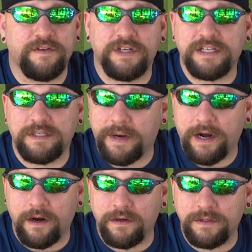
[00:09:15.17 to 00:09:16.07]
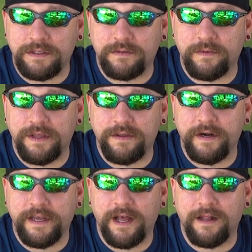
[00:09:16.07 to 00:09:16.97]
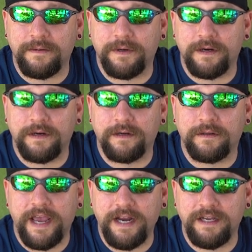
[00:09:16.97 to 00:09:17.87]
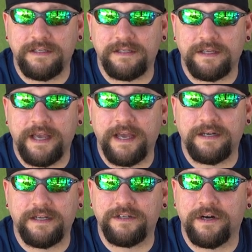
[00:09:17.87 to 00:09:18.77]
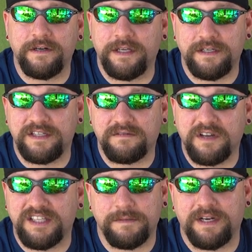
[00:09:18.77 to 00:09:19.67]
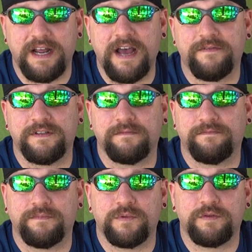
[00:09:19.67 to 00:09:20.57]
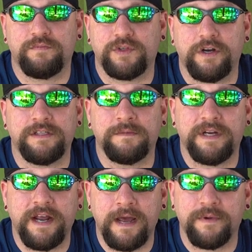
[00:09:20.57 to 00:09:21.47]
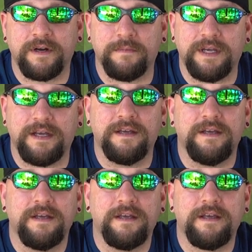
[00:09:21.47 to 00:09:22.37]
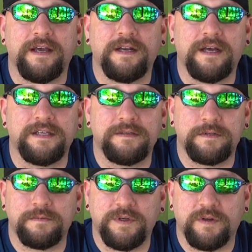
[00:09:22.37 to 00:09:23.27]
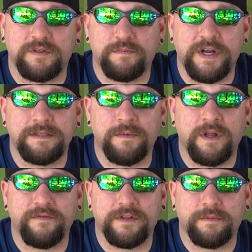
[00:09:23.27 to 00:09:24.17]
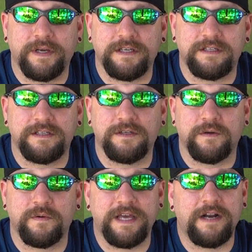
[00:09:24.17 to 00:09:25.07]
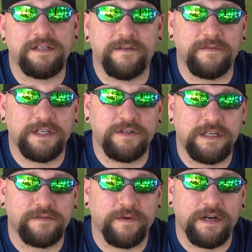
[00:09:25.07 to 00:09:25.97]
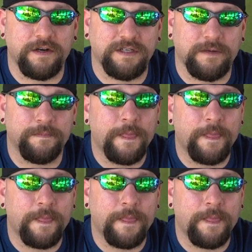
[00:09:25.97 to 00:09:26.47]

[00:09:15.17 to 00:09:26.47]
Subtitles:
shot sparrows with 30 caliber Hades, and it just cuts them in half and turns them into hamburger meat, and spreads them all over the place. So that'll definitely transfer energy.